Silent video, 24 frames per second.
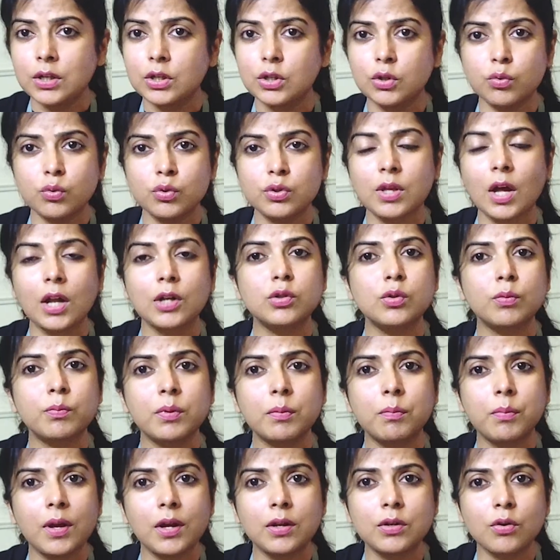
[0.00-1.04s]
Use that to
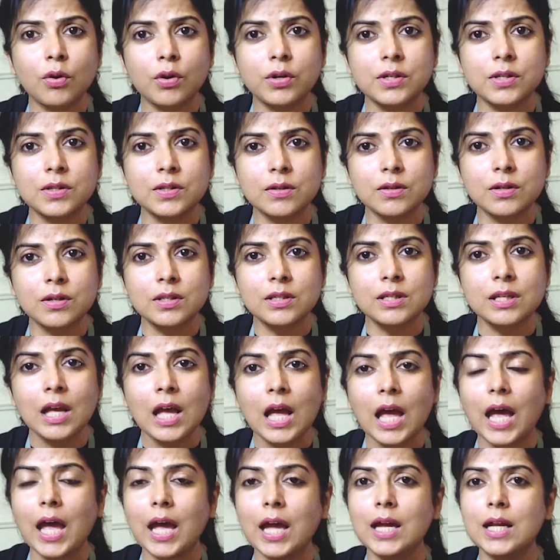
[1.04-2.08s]
prepare your desserts.
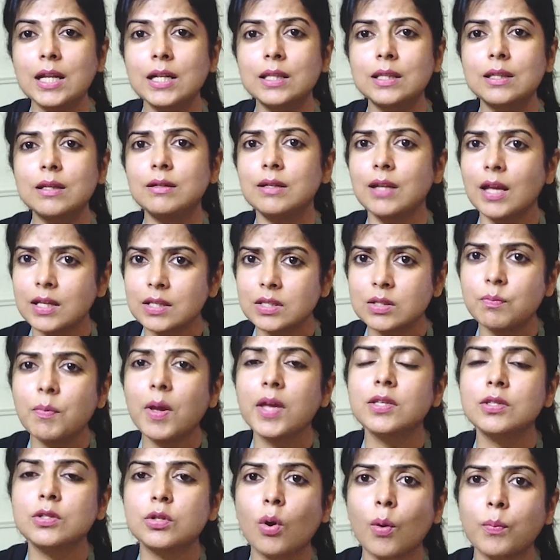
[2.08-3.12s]
And the next
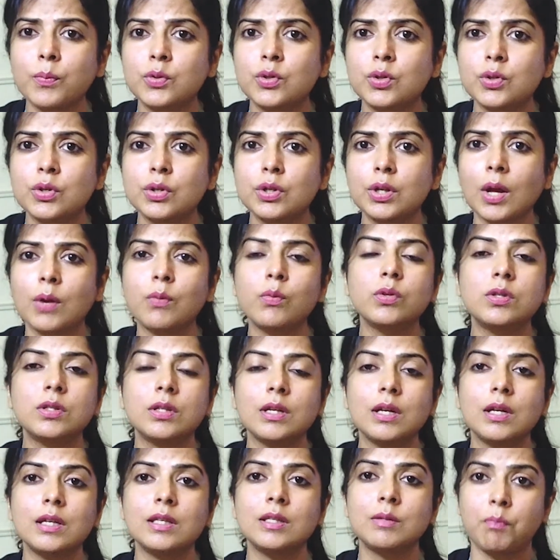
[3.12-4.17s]
best option I would
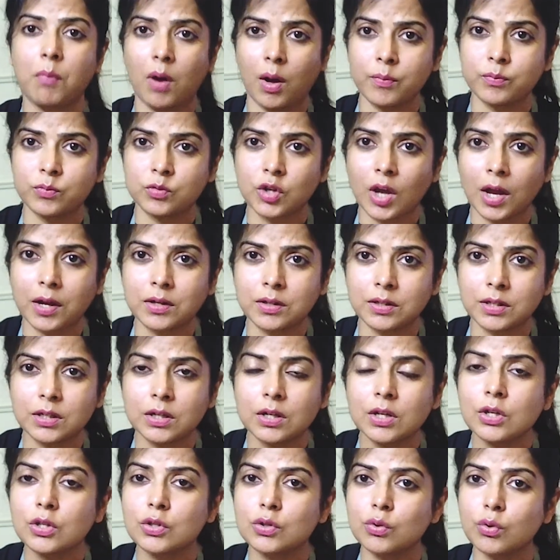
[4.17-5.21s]
say is palm jaggery.
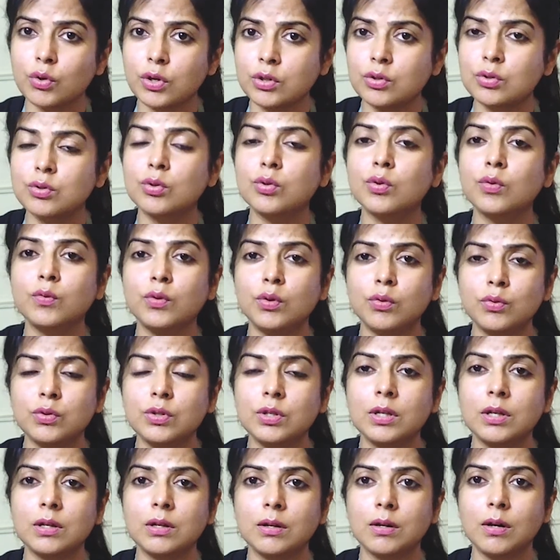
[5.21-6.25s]
So instead of
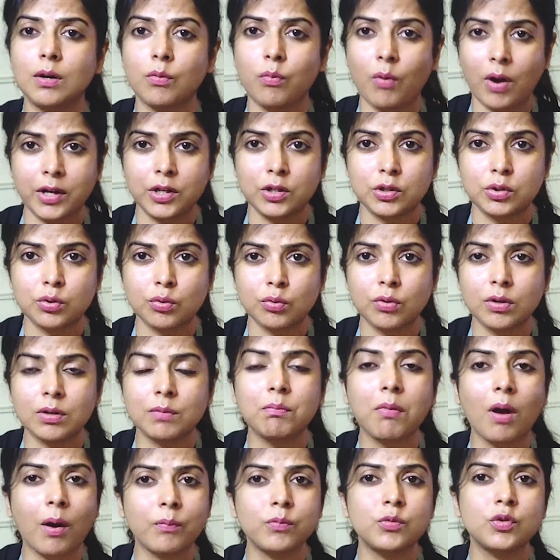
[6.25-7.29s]
using white sugar,
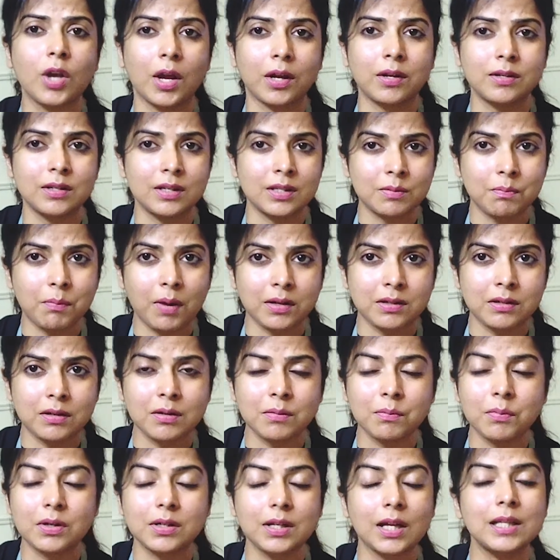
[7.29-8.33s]
palm jaggery is
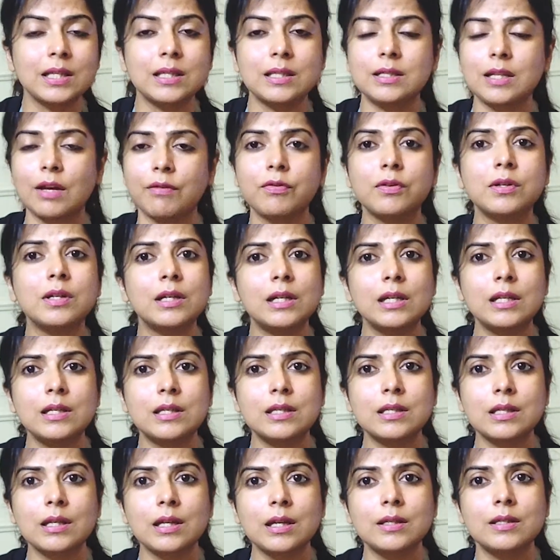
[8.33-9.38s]
better. But I definitely
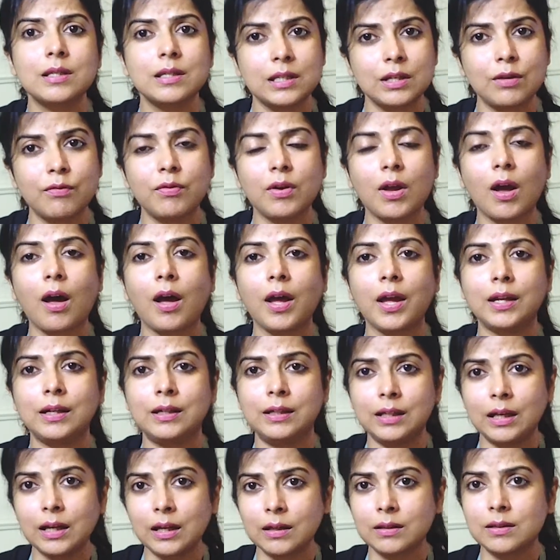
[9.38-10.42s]
say stevia
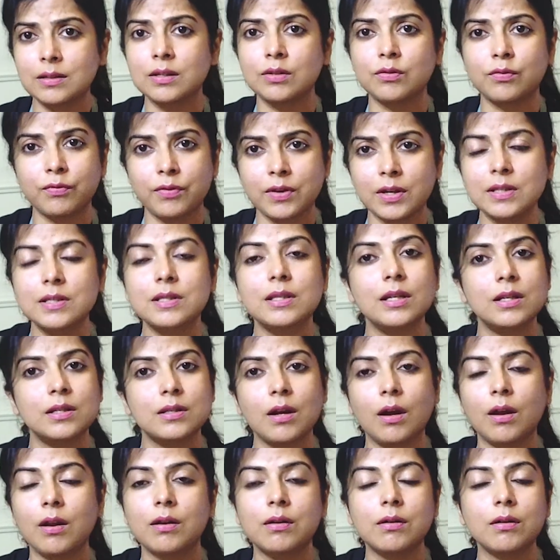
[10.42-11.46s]
and dates and figs. These
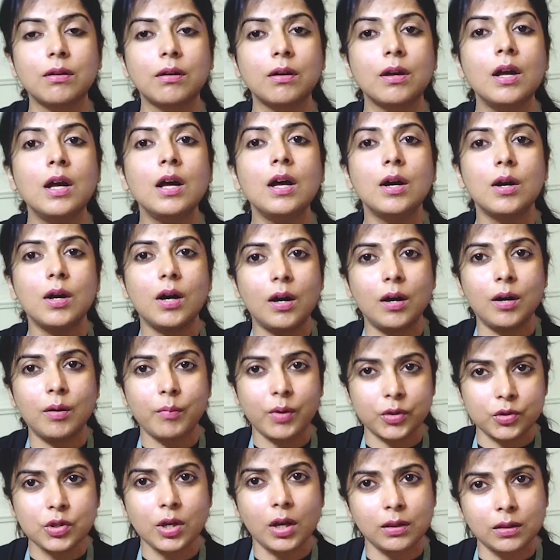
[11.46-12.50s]
are
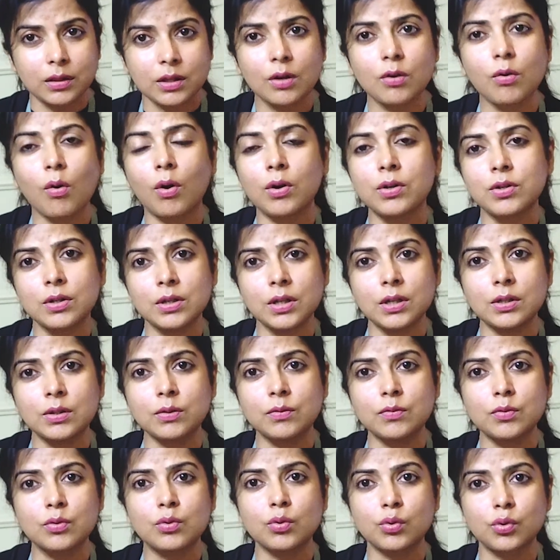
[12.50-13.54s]
much healthier
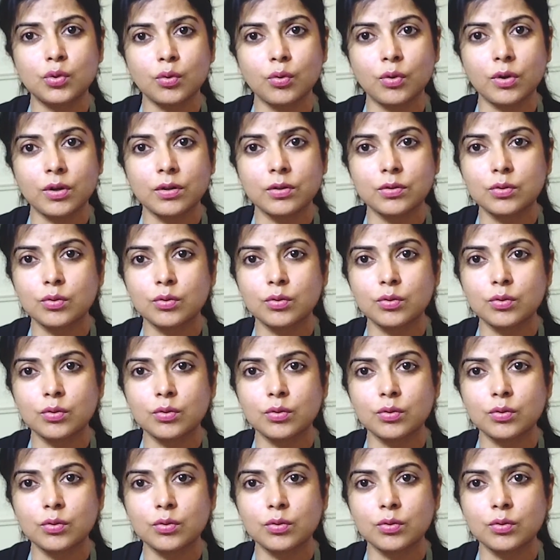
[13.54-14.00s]
alternatives to sugar.